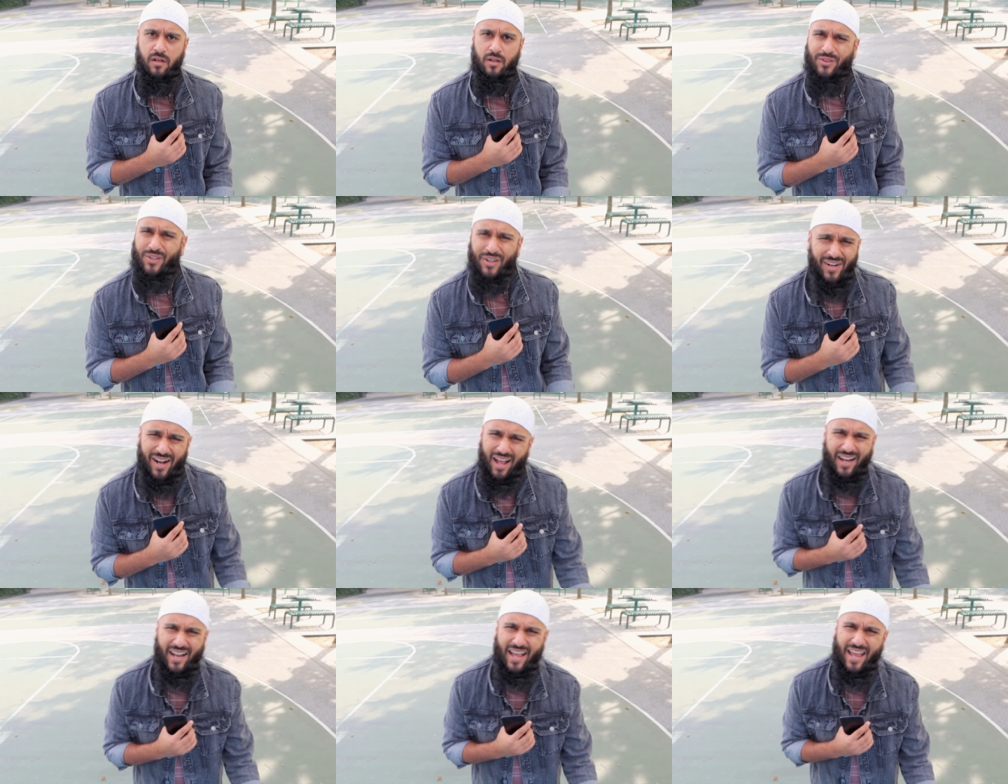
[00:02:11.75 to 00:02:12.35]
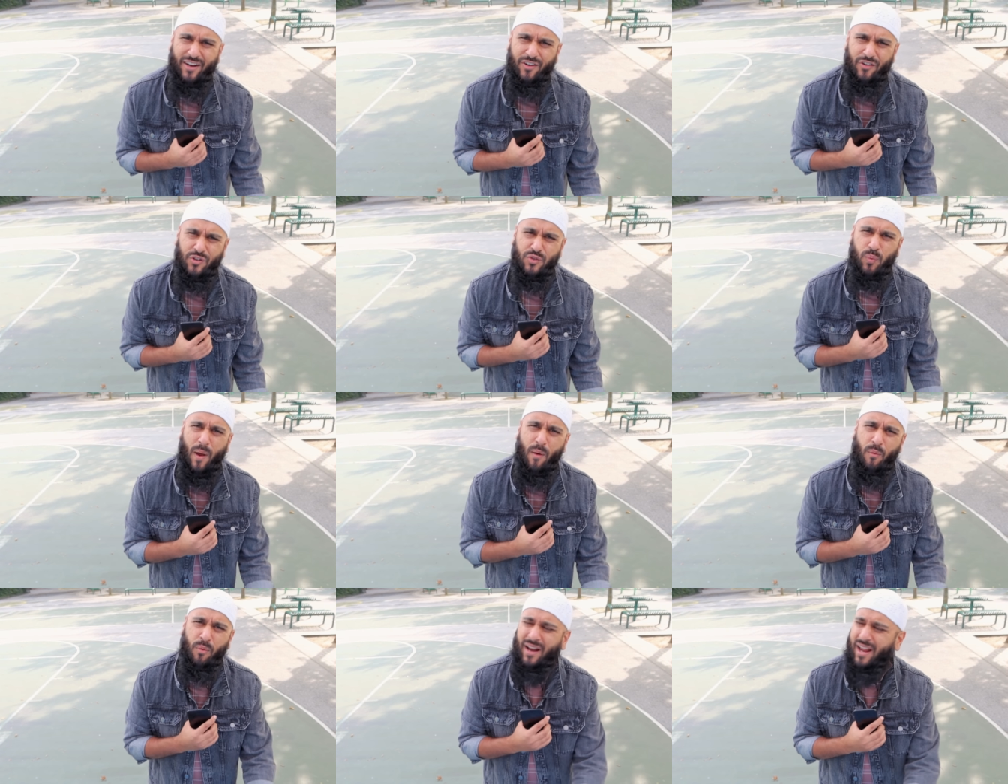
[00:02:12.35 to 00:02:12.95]
They're not haters.
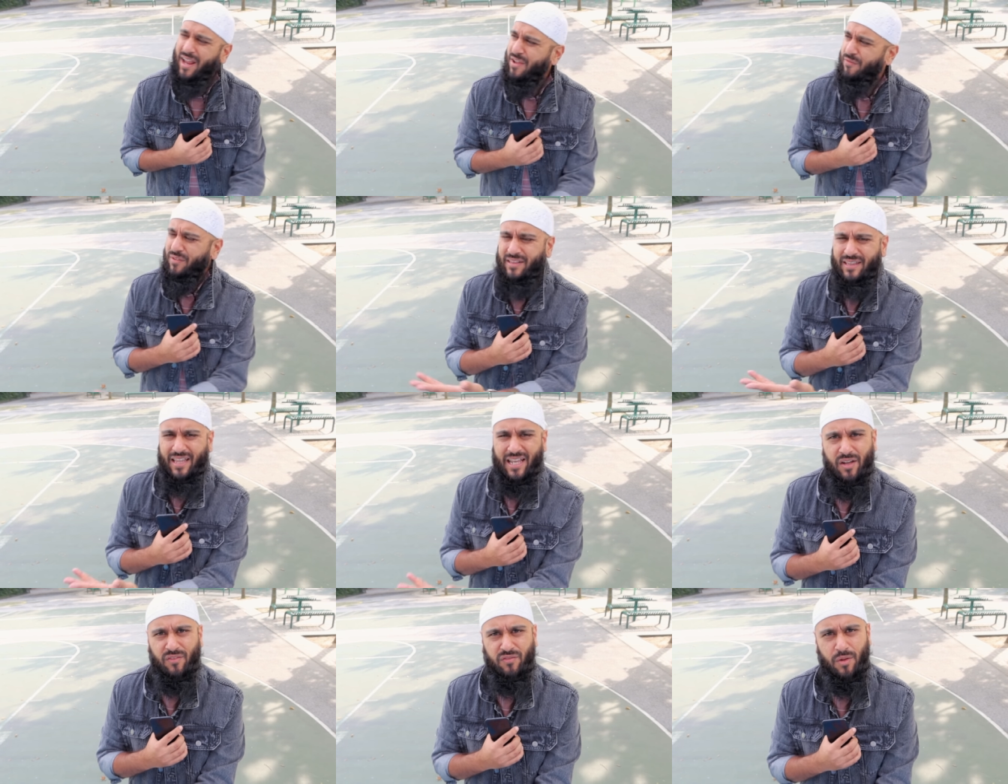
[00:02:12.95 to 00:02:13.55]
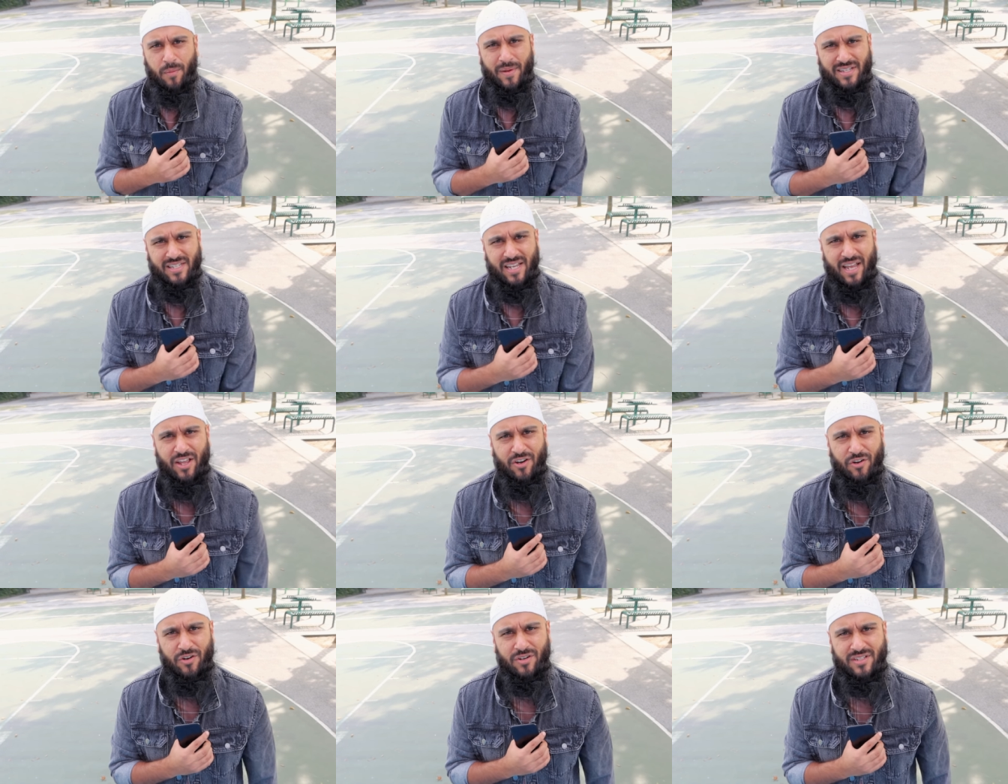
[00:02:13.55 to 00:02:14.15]
Why would I even think of them as
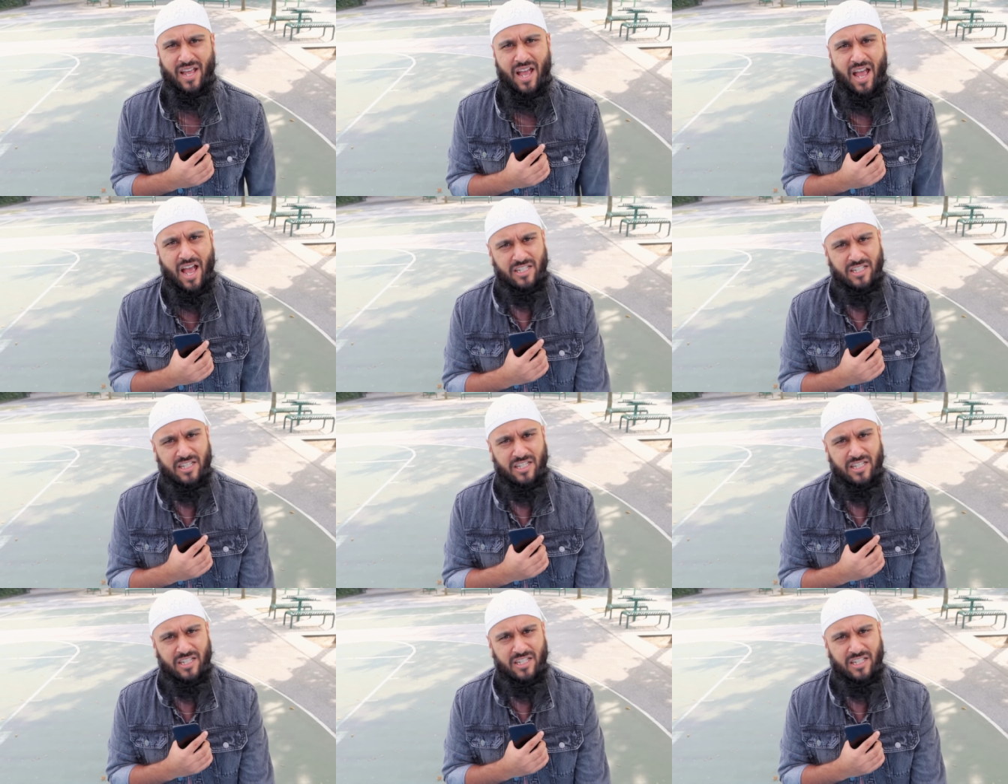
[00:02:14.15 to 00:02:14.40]
haters?